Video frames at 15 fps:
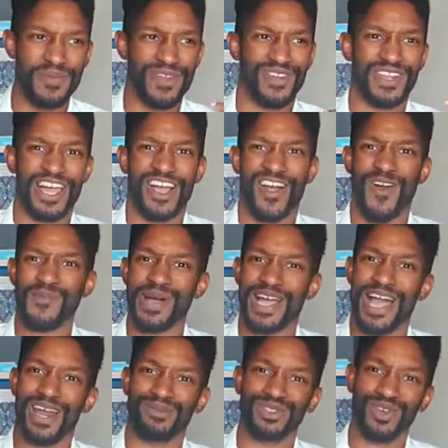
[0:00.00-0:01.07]
And you're like, oh my
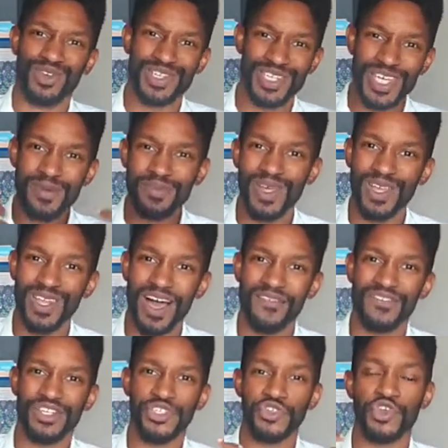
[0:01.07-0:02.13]
God, I'm so deeply in
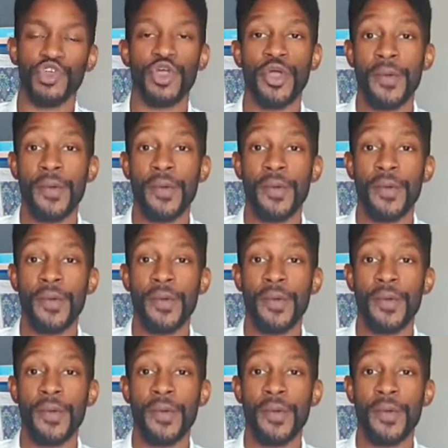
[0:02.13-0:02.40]
love with you.